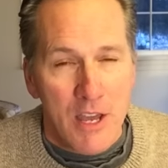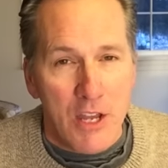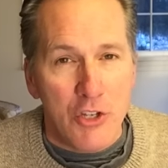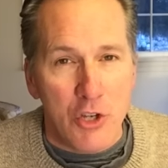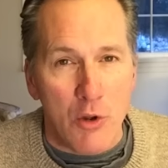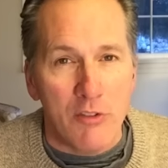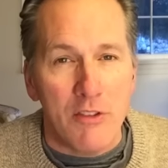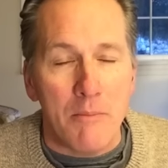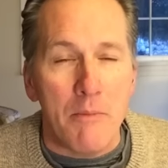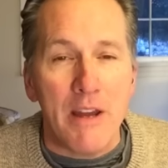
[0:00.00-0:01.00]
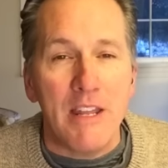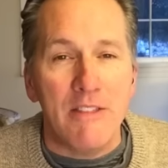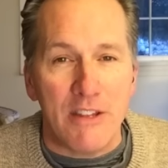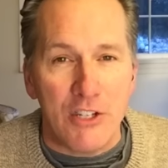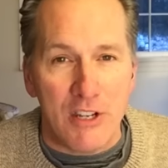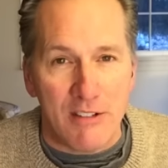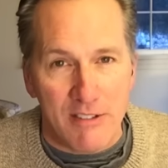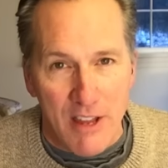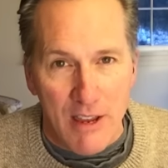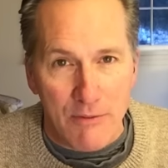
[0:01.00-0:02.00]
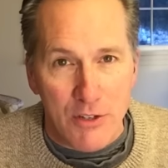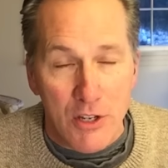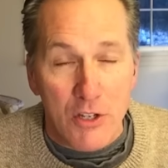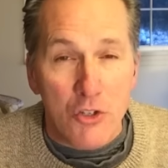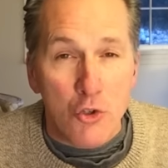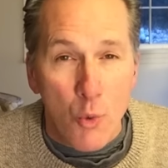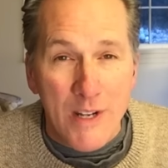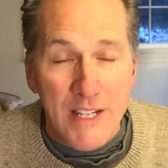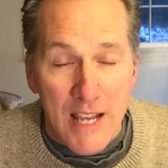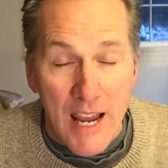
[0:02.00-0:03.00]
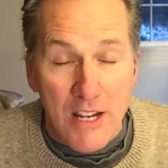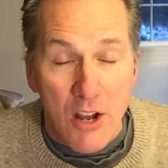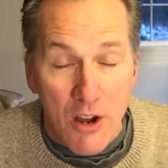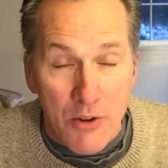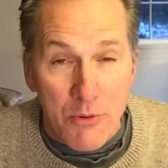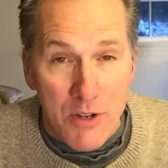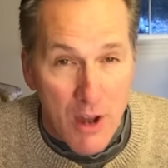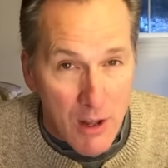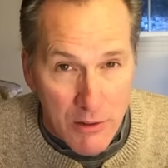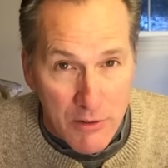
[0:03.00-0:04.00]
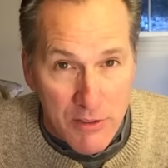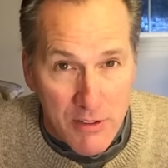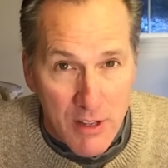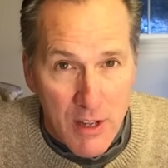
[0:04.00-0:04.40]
It shows the money that she has saved, $2,800,